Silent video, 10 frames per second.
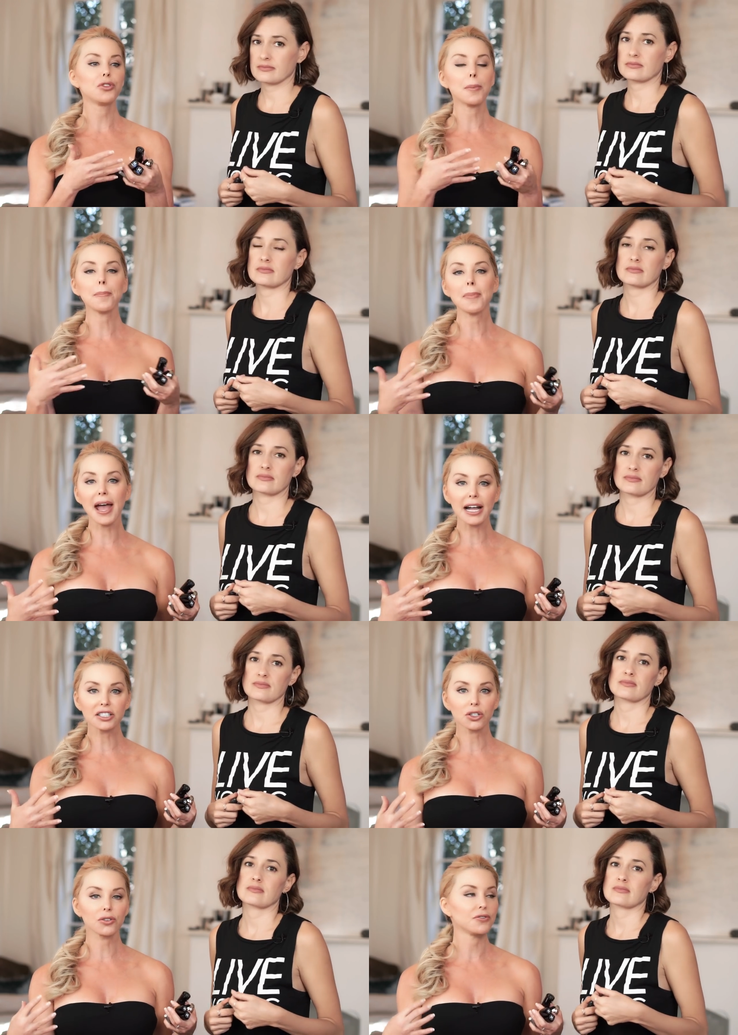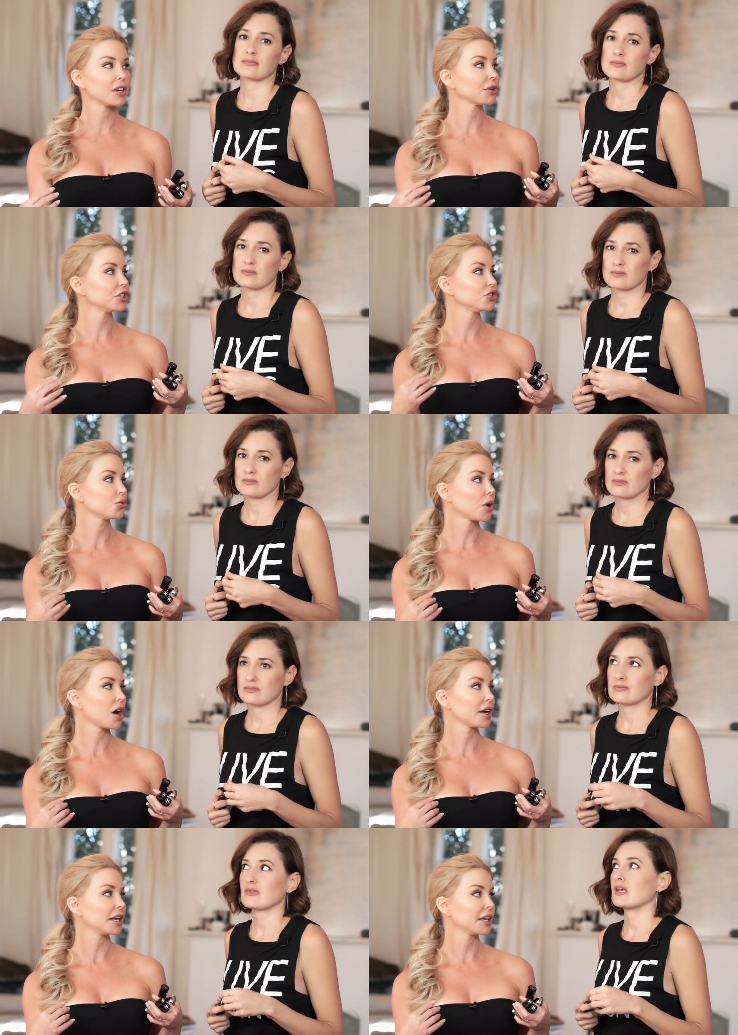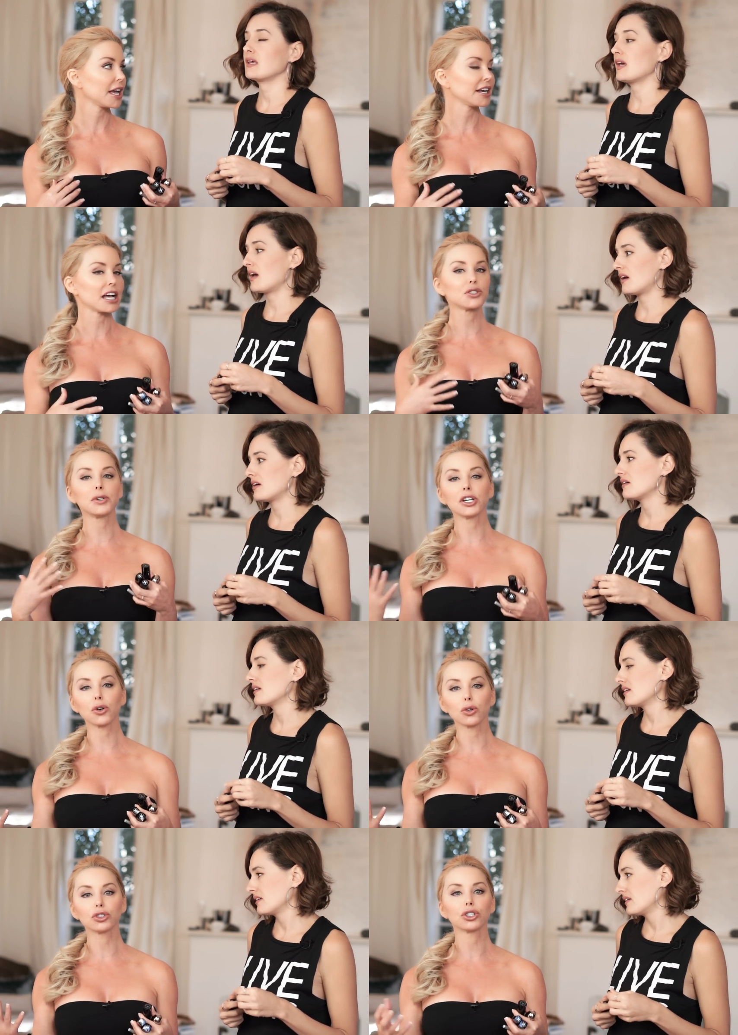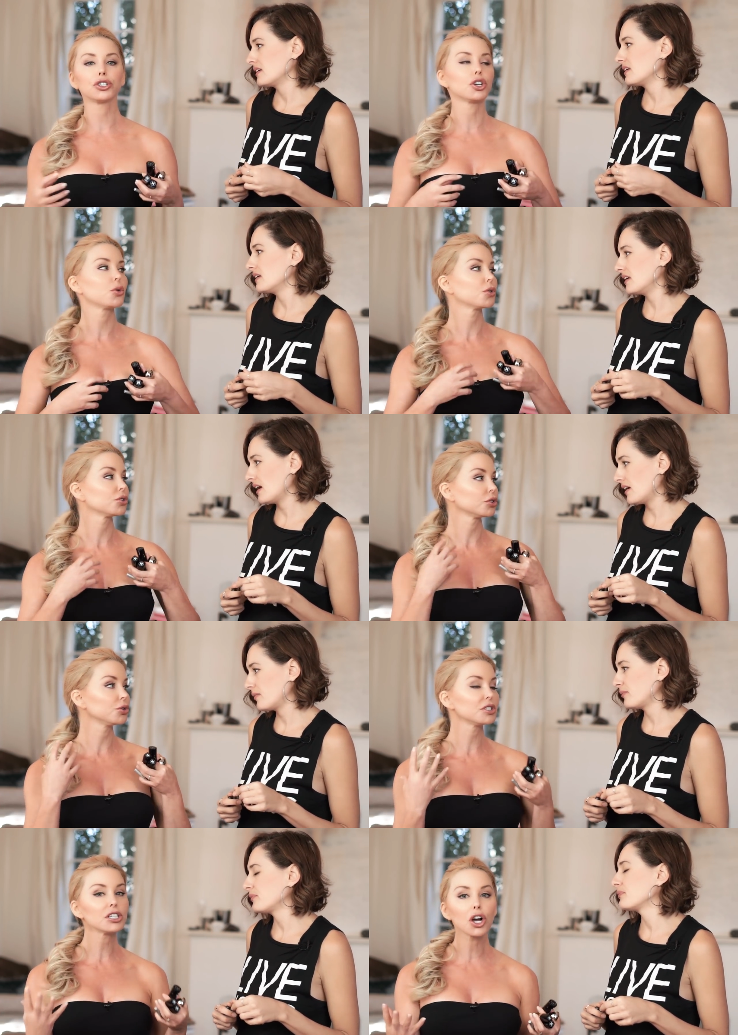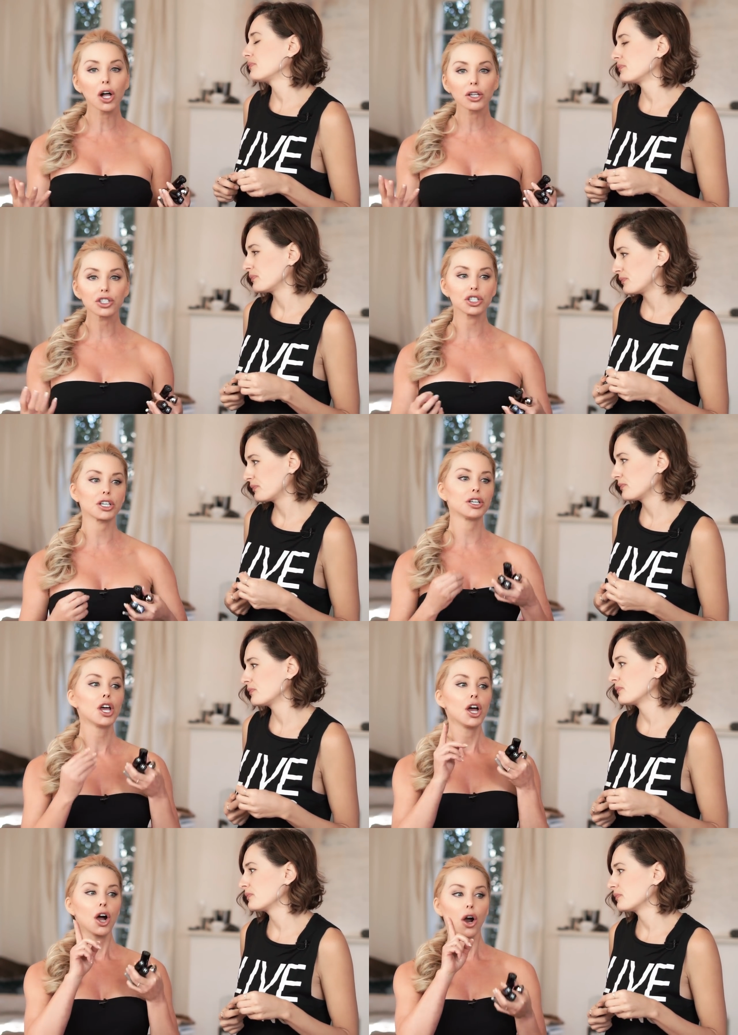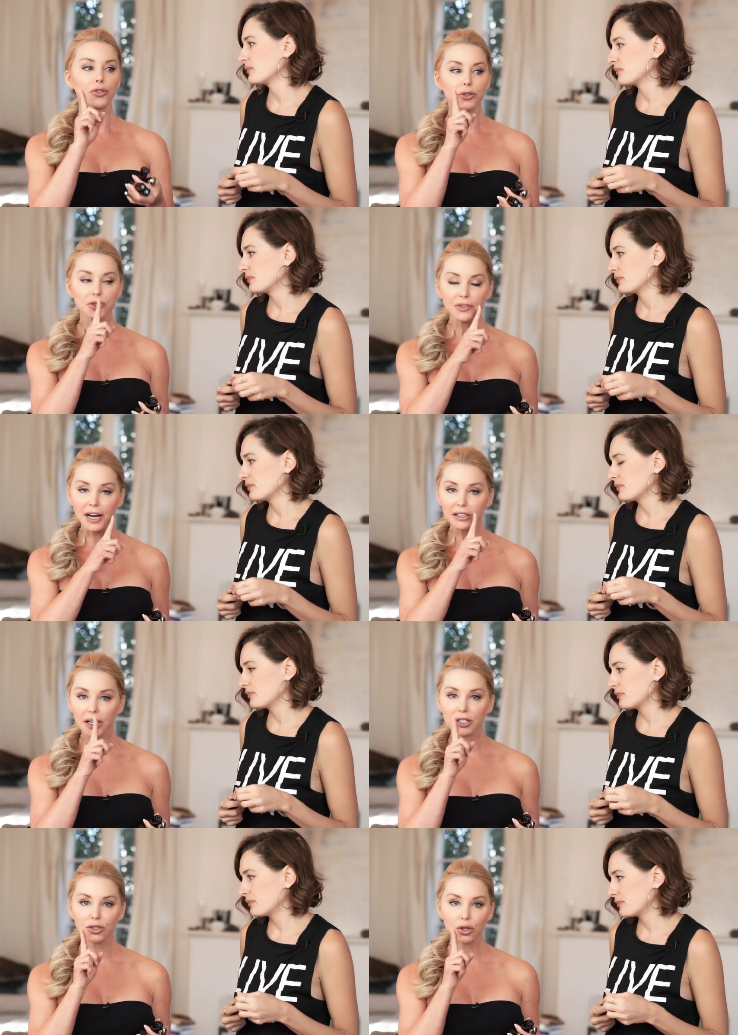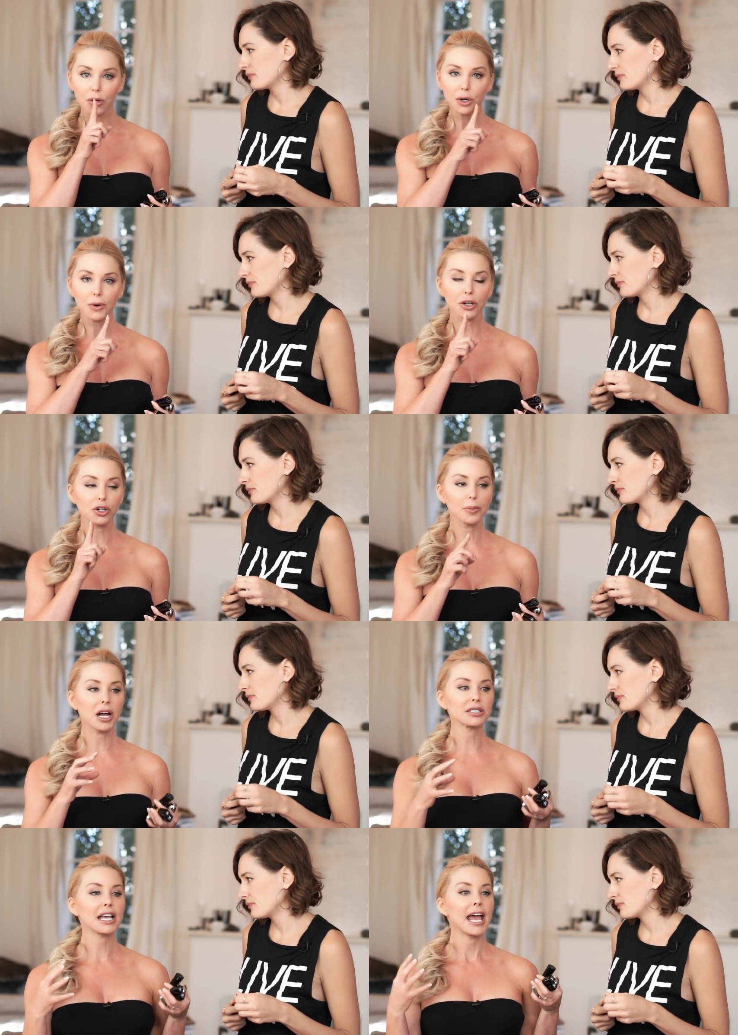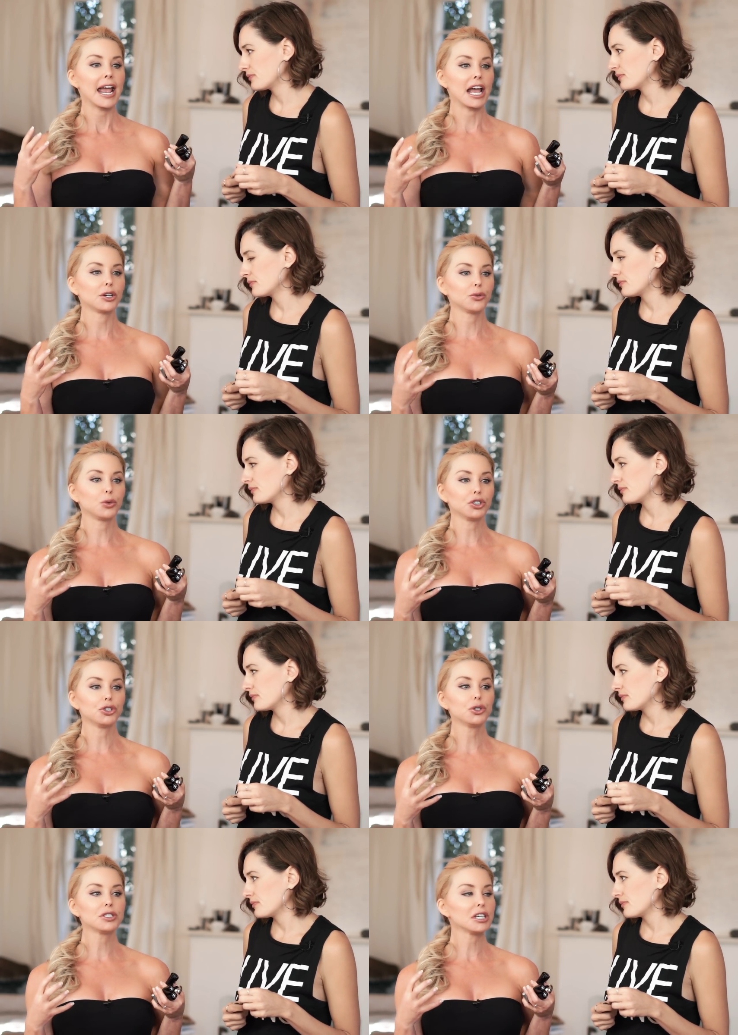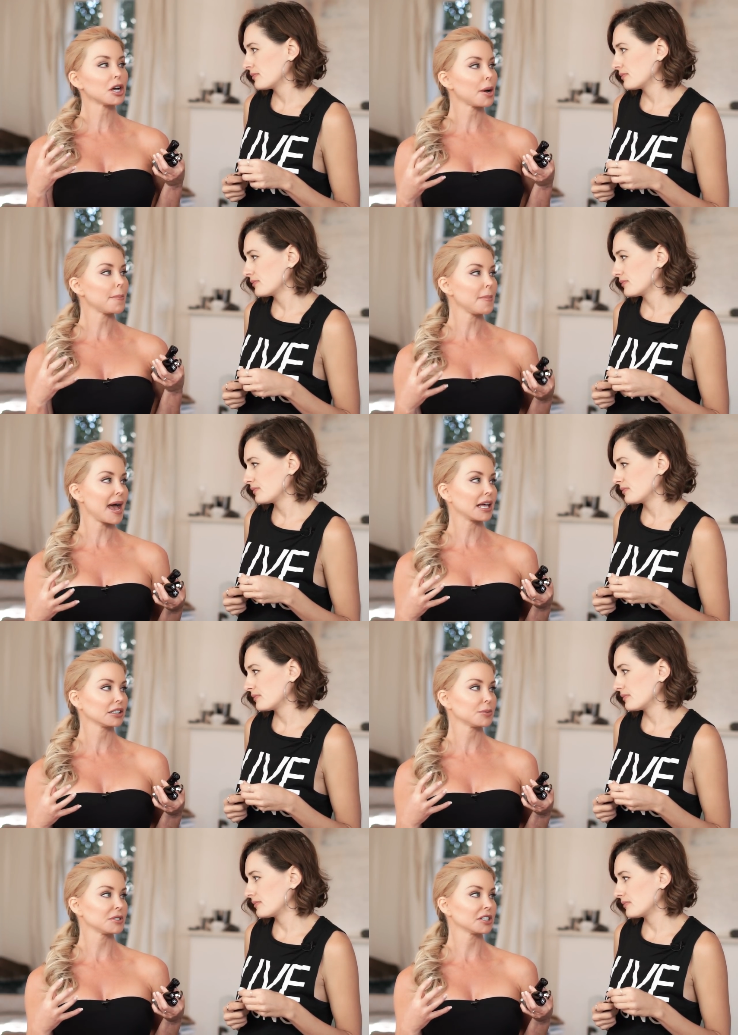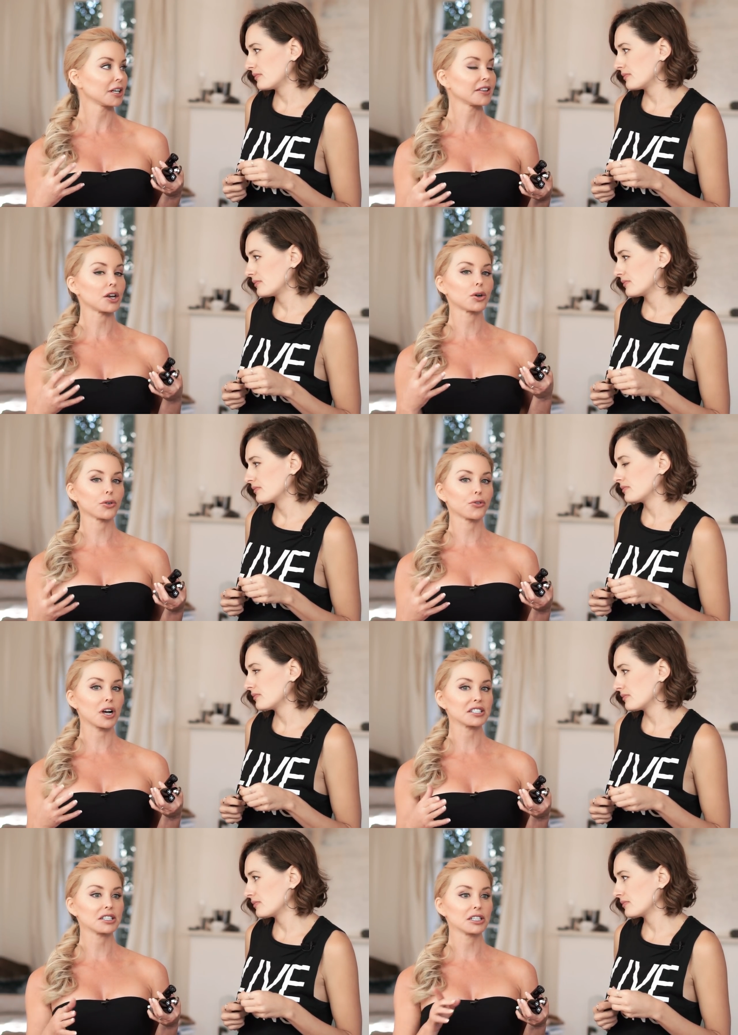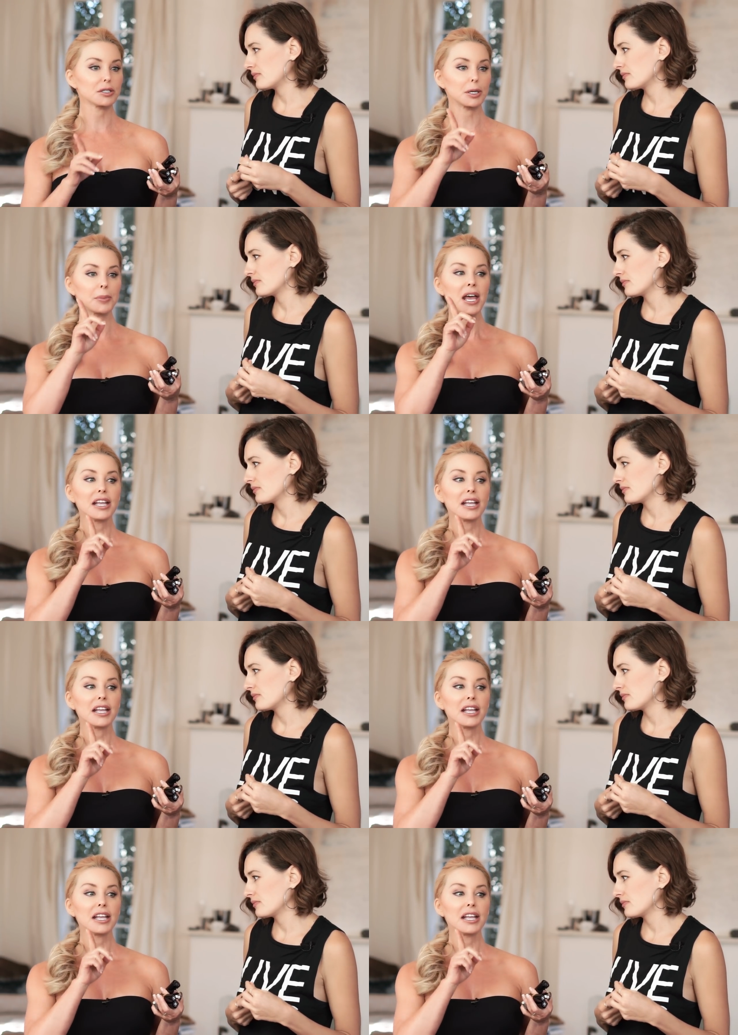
Speaker 1: the mattes are very drying and yeah. as we get older you know we're yeah. losing collagen are those fine lines are going around our mouths. And when you're using a matte lipstick like that or a frosted lipstick,